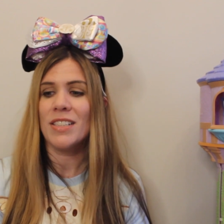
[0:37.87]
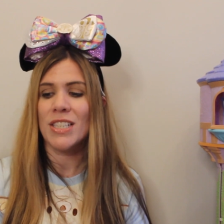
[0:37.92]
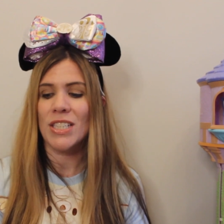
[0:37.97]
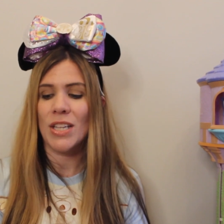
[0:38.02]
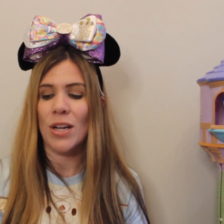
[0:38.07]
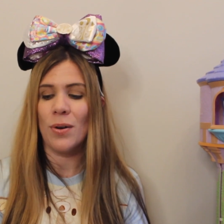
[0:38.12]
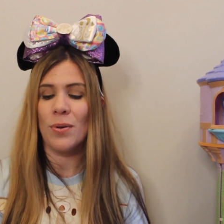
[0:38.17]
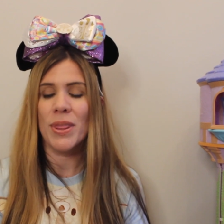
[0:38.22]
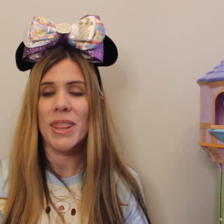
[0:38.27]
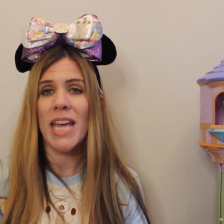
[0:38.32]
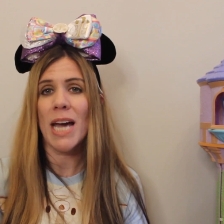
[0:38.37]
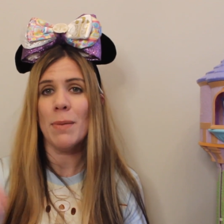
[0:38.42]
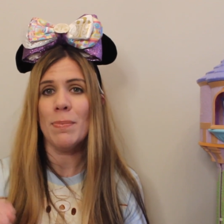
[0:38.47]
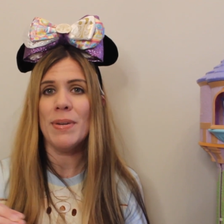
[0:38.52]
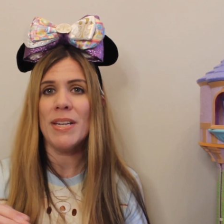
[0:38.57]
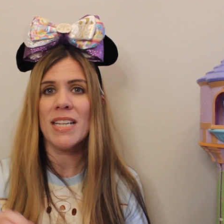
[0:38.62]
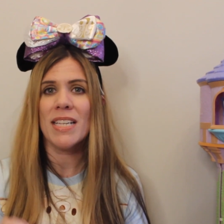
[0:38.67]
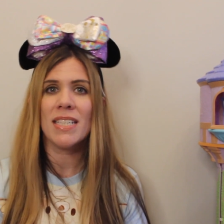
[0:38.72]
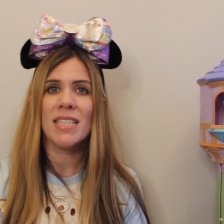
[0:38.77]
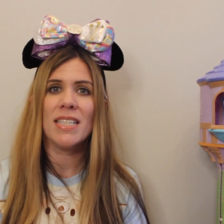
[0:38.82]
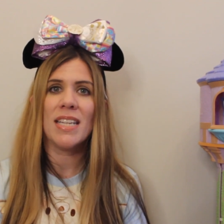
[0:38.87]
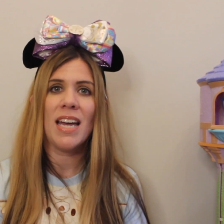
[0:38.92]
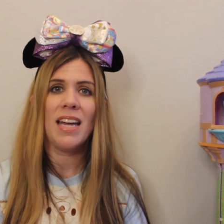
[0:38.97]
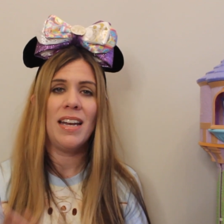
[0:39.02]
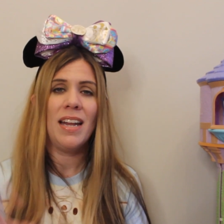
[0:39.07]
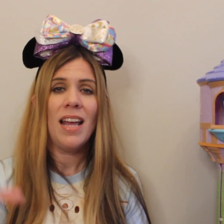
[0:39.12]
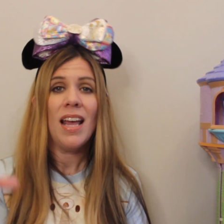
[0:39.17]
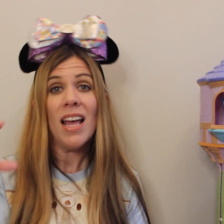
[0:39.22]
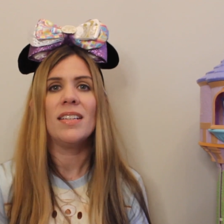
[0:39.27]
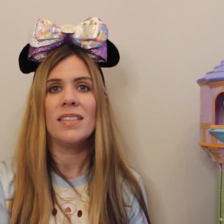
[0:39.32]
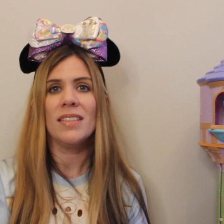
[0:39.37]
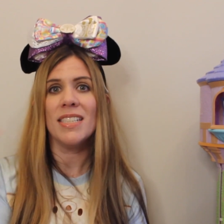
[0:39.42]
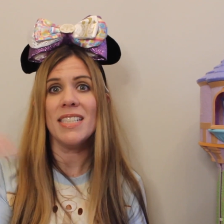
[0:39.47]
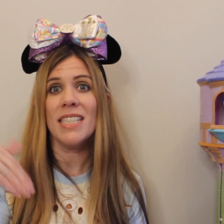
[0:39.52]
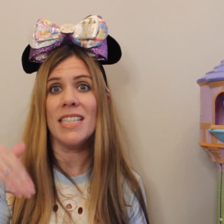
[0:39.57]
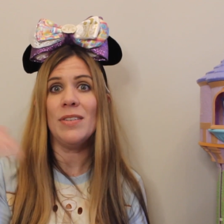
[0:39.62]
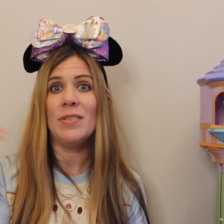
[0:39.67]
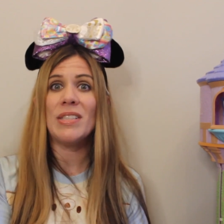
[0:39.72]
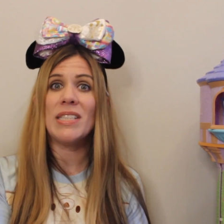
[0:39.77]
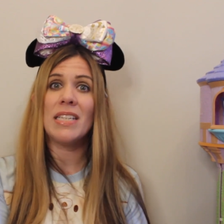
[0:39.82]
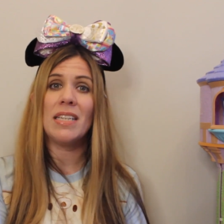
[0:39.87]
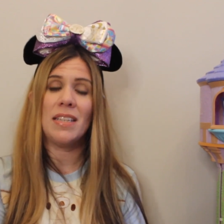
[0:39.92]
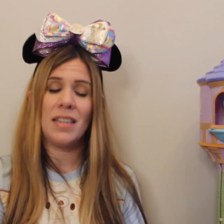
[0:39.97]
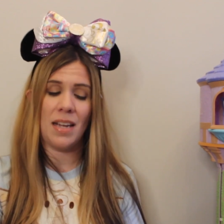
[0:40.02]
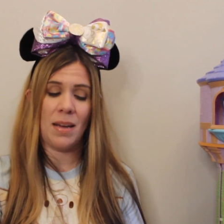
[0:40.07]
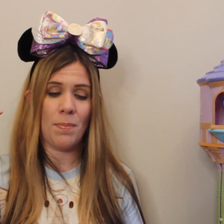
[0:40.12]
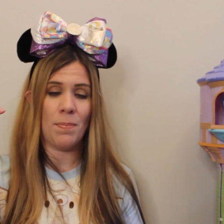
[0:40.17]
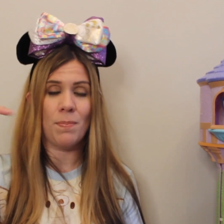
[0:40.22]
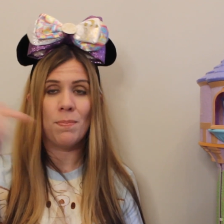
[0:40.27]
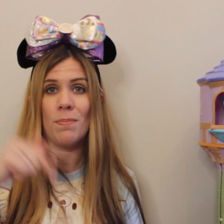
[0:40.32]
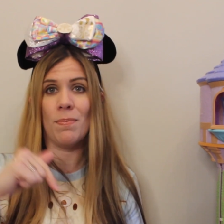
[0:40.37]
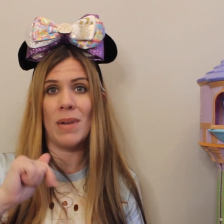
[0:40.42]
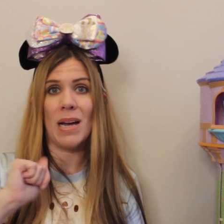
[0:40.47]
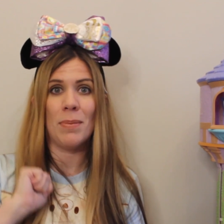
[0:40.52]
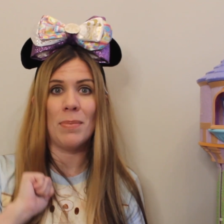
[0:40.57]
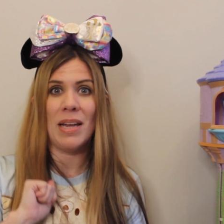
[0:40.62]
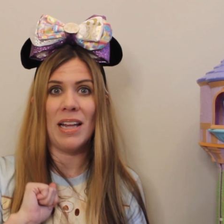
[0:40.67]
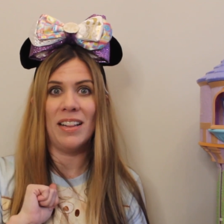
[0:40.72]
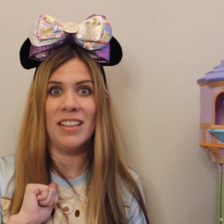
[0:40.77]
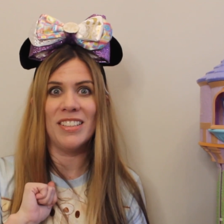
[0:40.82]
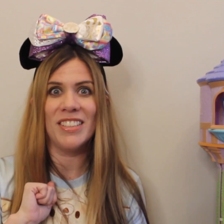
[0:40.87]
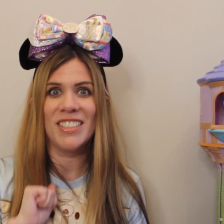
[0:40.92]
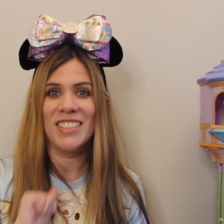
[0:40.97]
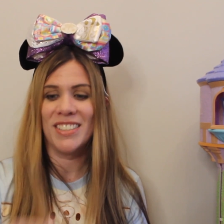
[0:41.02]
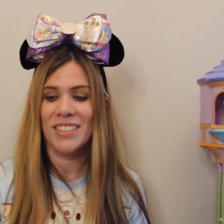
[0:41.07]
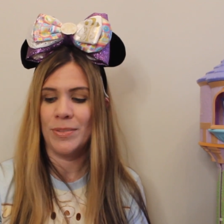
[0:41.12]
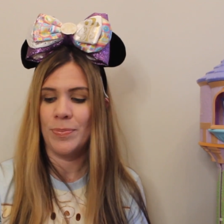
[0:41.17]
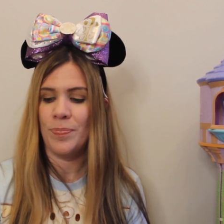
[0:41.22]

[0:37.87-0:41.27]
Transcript: So that being said, let's see what's in my mailer.